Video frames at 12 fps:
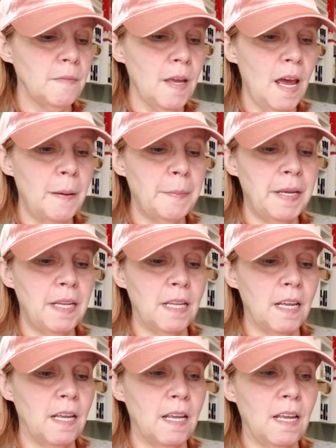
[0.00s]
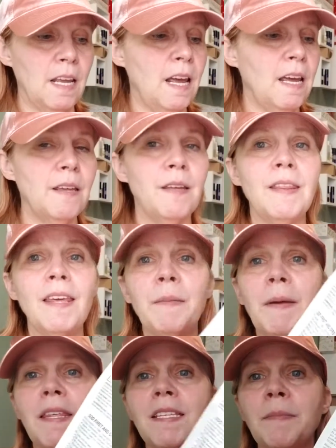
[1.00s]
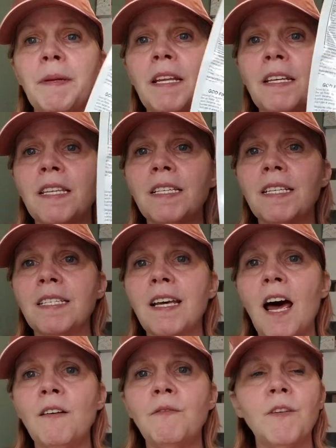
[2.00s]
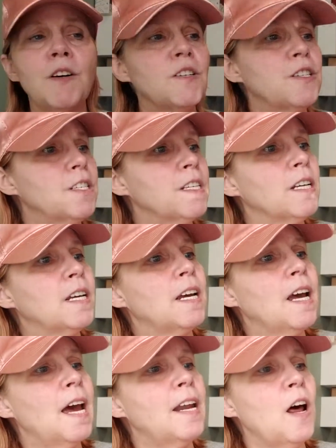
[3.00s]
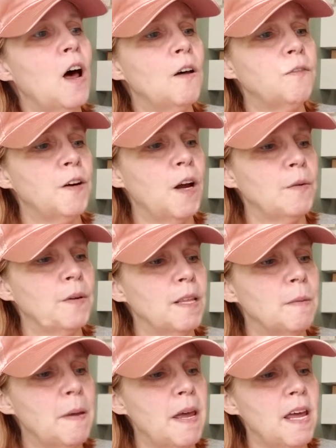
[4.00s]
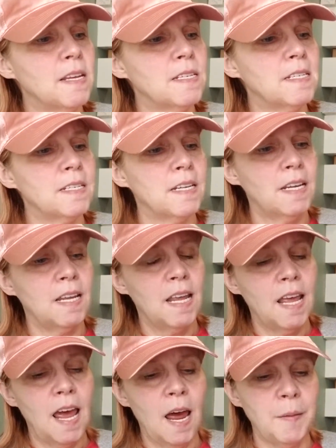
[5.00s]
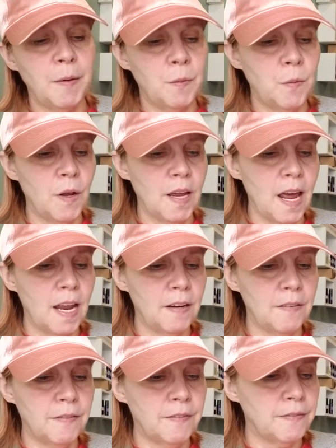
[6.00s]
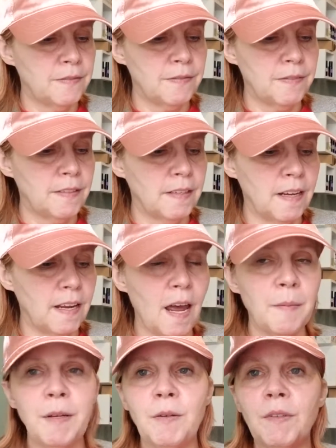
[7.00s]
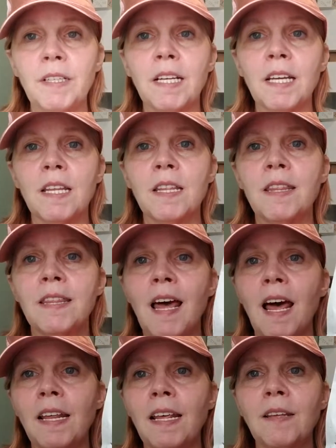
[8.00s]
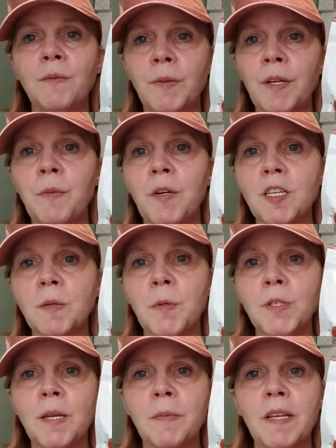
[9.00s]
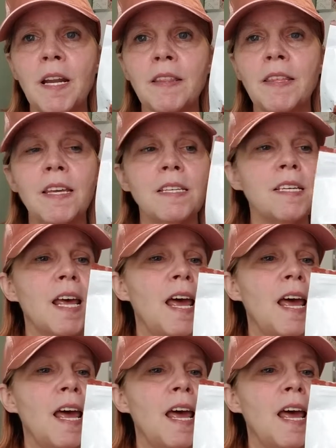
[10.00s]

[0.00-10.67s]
I mean, think about this. I mean, look at this. It's God first and offer only the best. I mean, what kind of, I mean, really, I really want to support something like this.